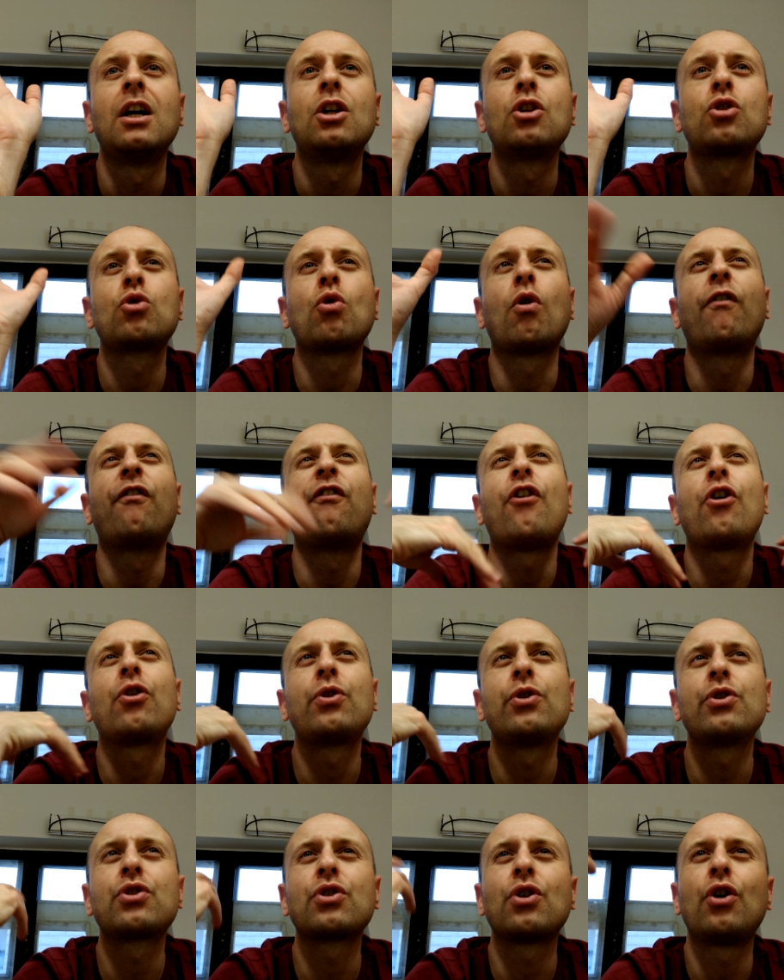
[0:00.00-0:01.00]
so
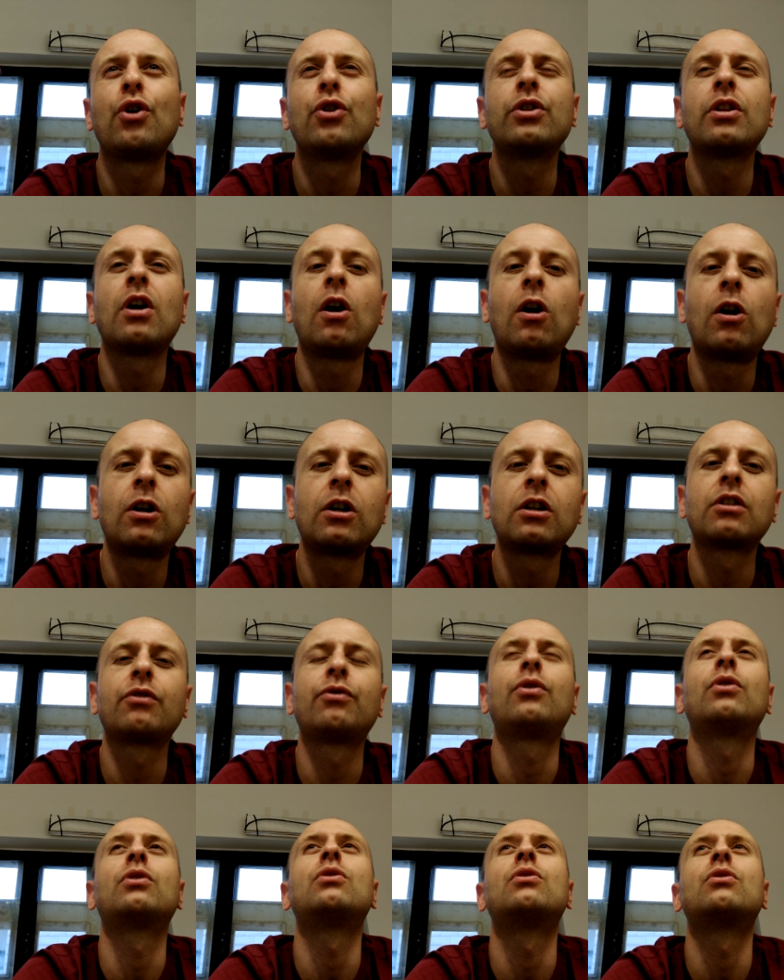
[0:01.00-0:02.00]
focus on the art
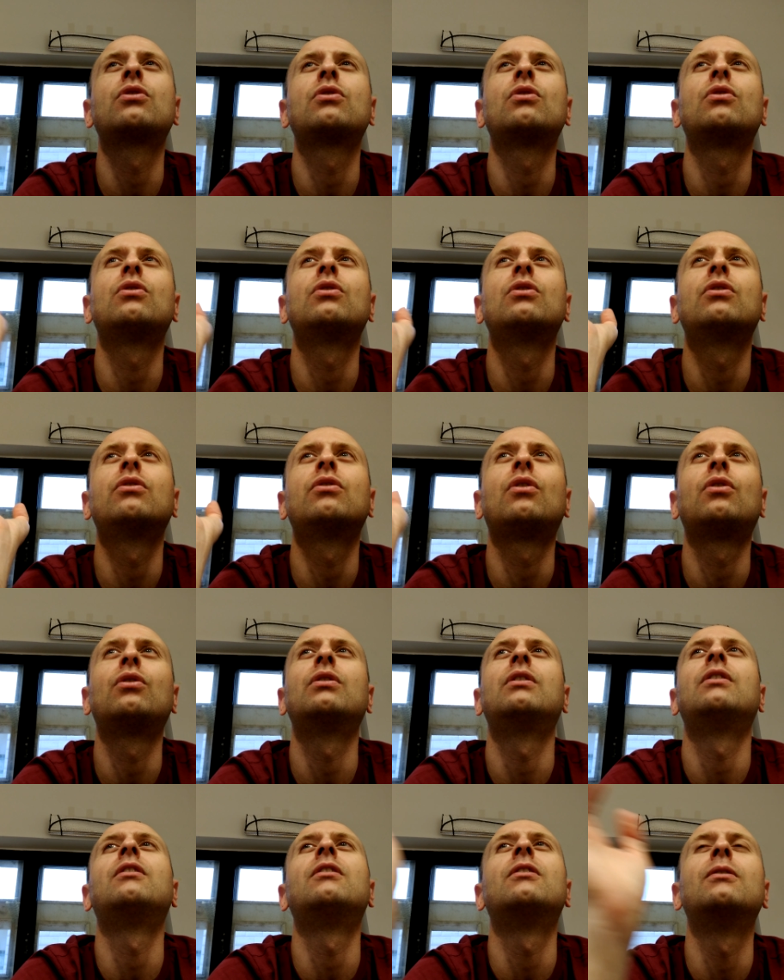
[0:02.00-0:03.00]
focus on
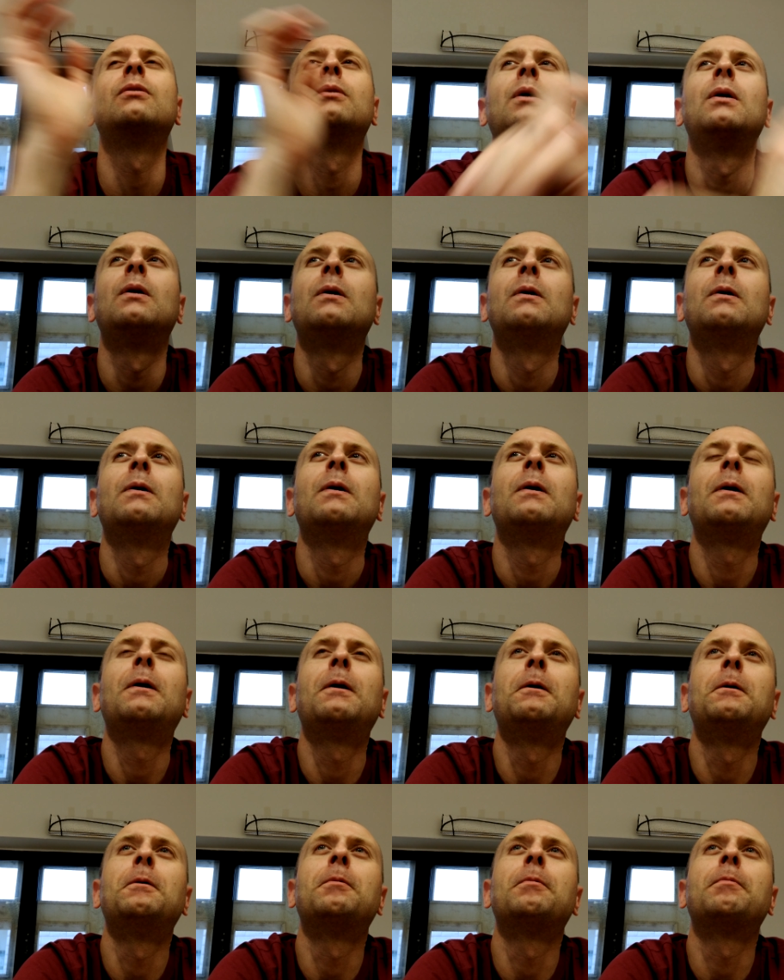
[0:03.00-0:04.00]
on the
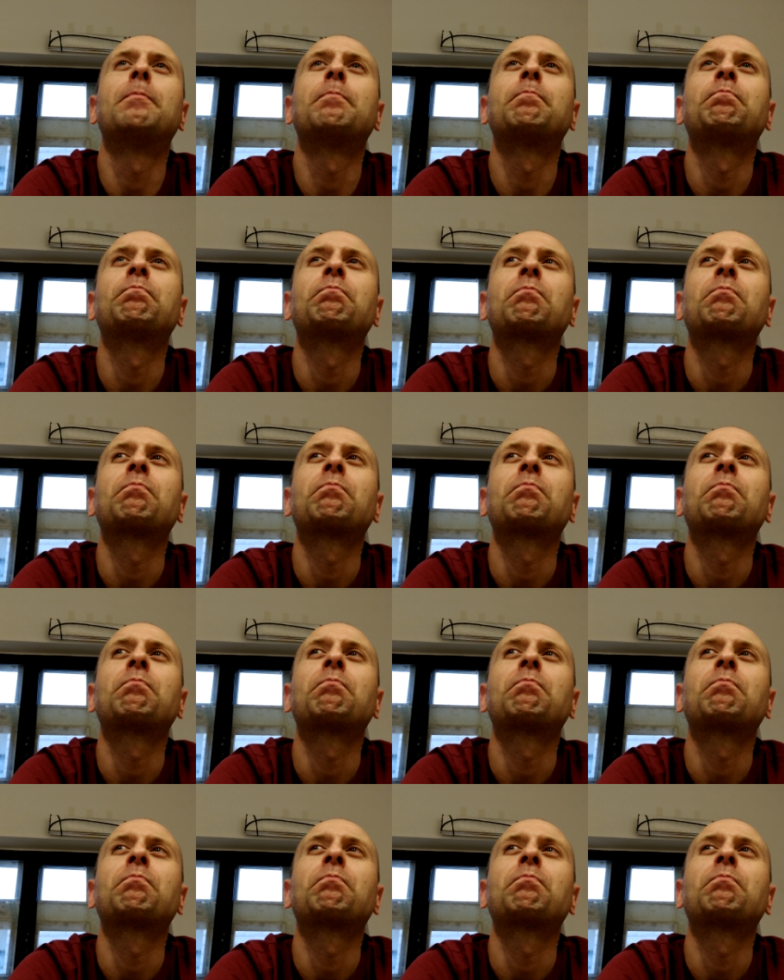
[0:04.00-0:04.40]
um